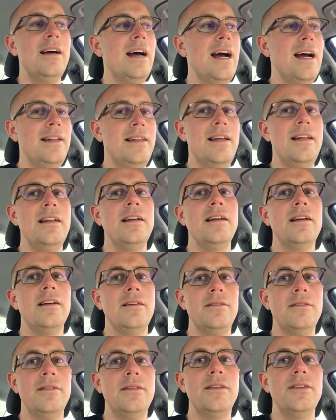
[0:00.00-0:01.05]
And then
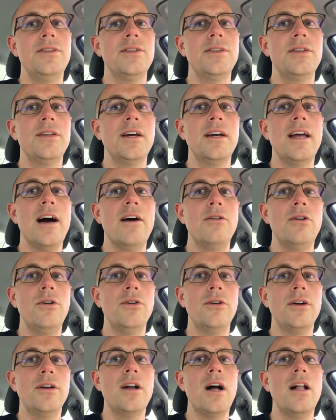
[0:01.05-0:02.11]
the account
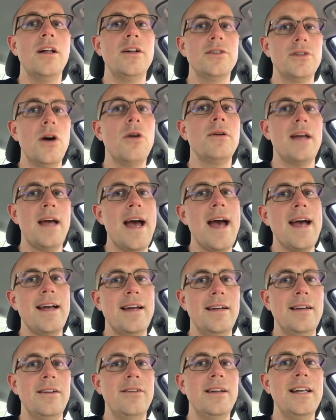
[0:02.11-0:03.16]
holder acknowledged, okay,
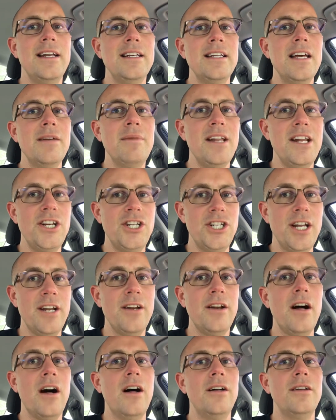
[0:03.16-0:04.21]
he didn't give me any shit
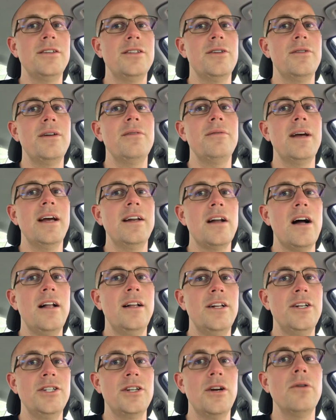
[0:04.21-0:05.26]
at all, and so he
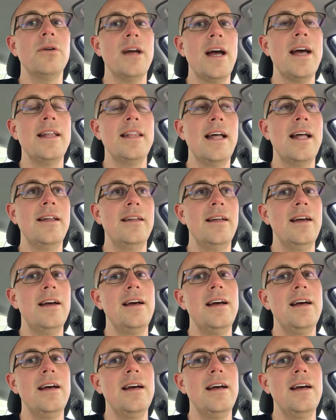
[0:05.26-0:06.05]
acknowledged, okay, that